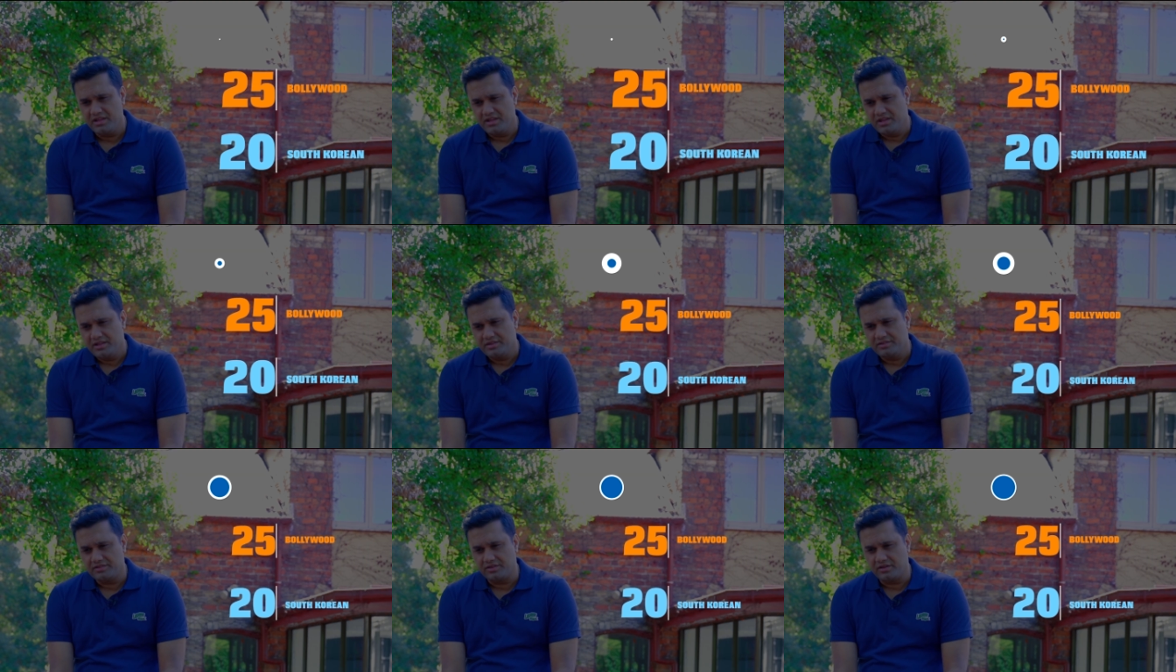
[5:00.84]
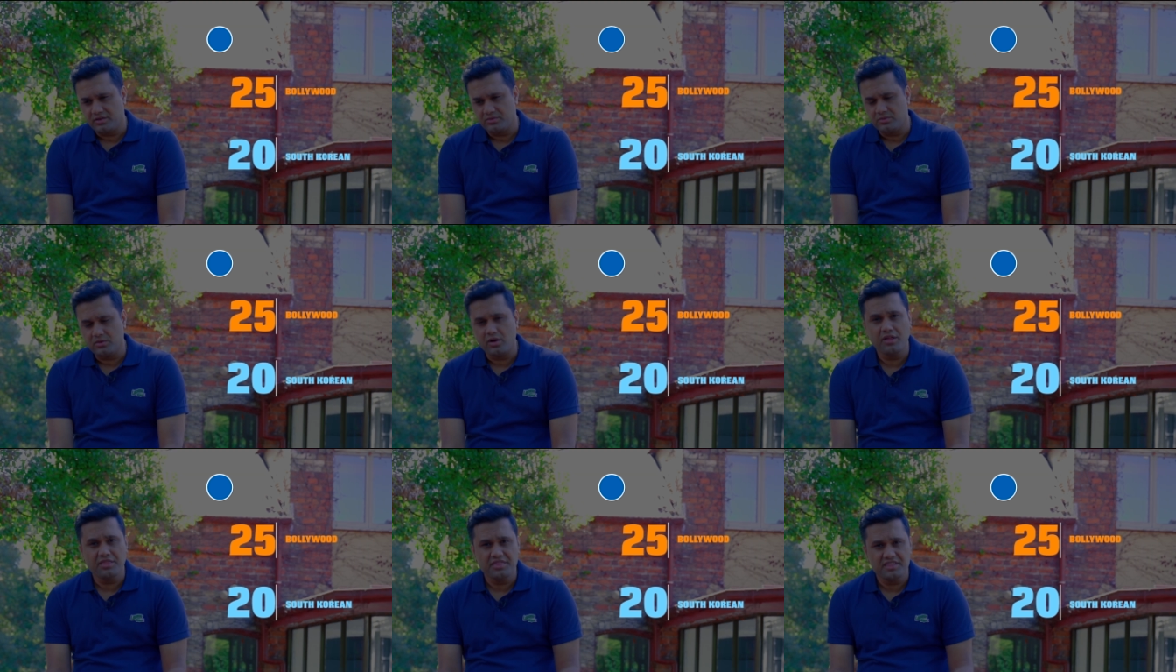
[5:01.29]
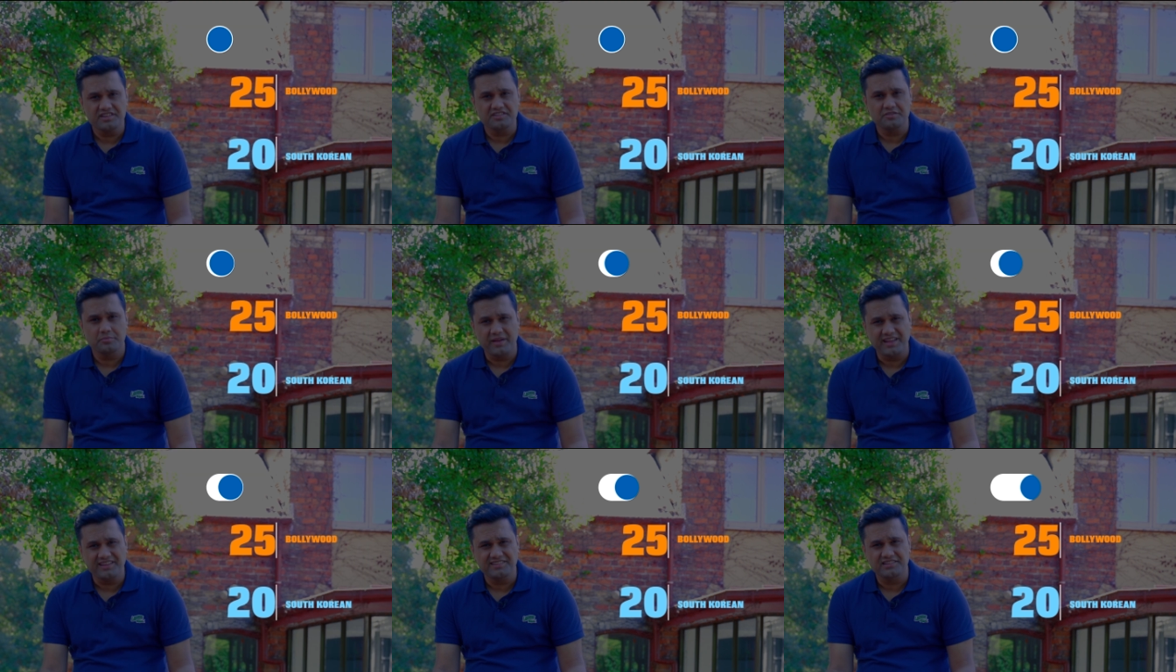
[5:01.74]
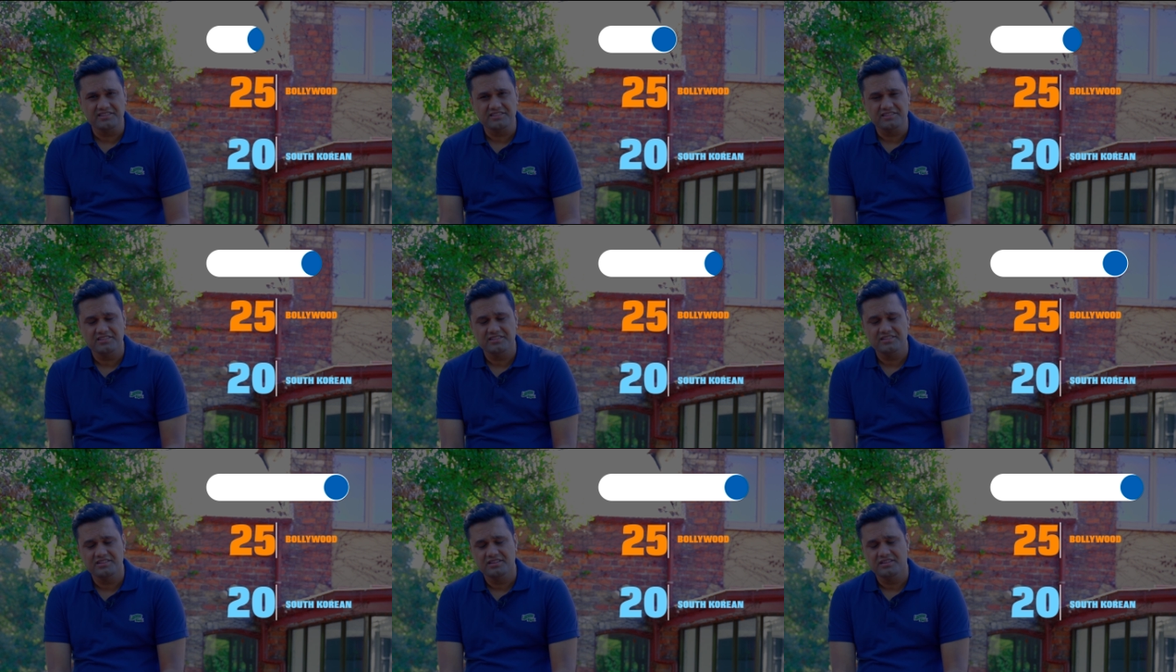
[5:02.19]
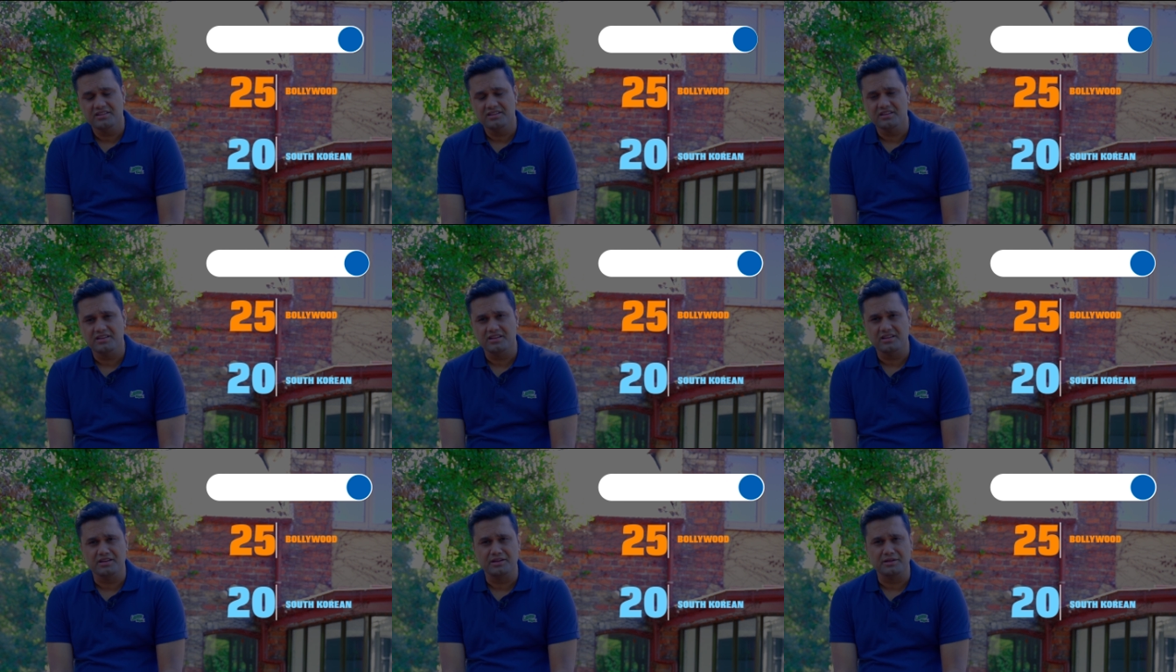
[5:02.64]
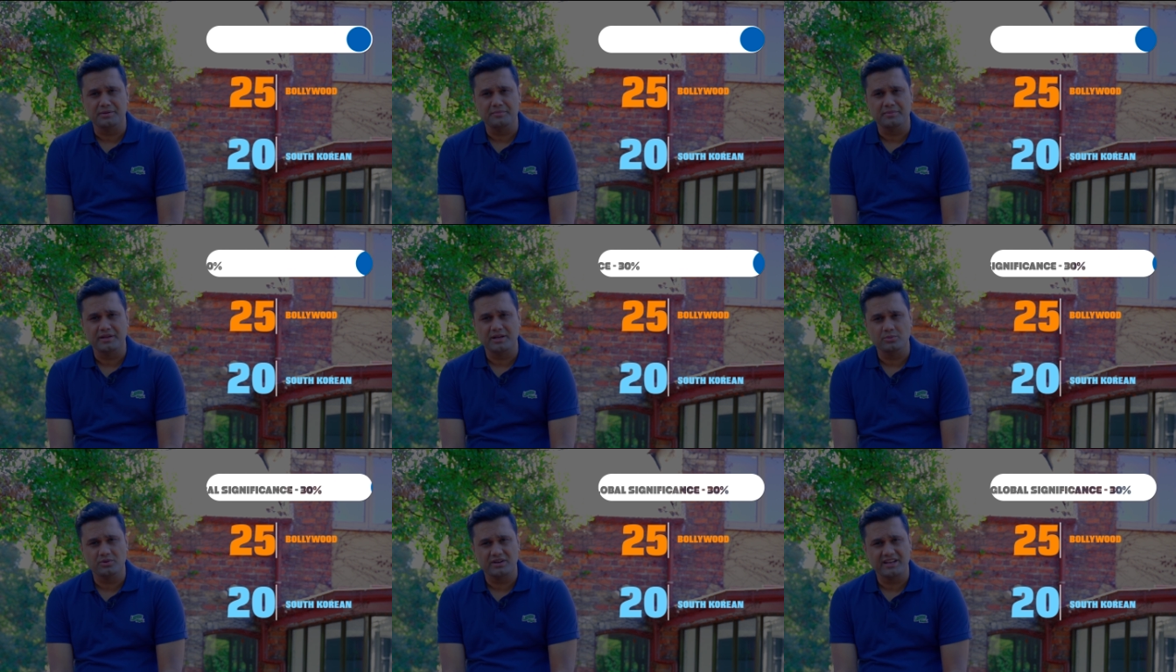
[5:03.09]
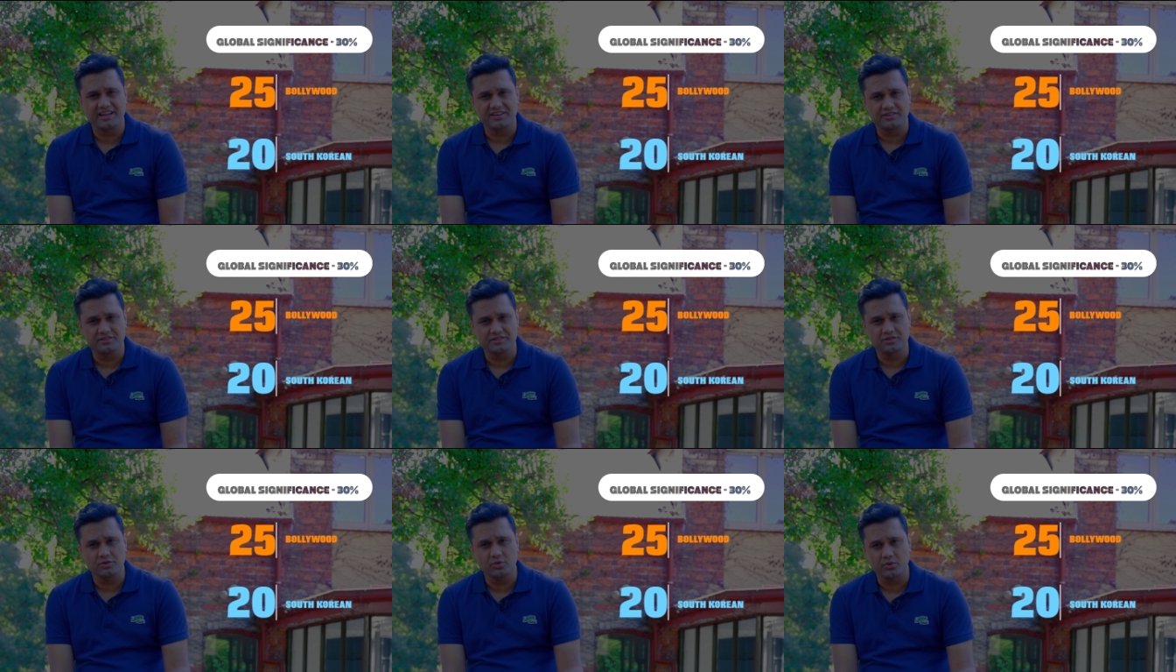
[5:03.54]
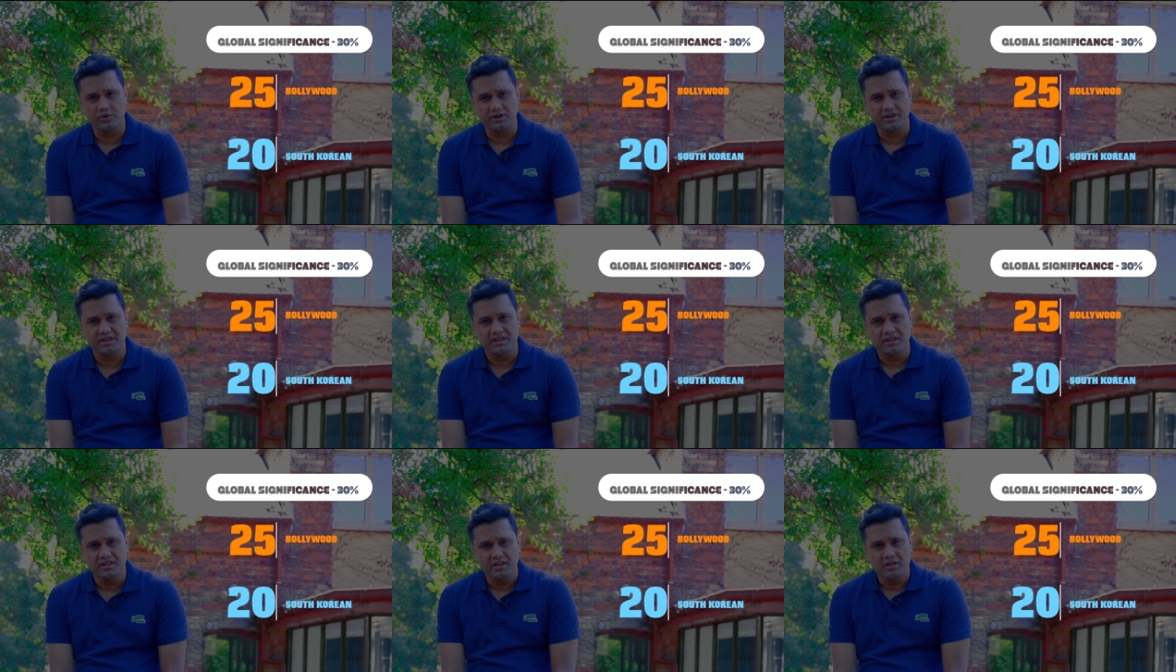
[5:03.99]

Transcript: So on this basis, I would like to score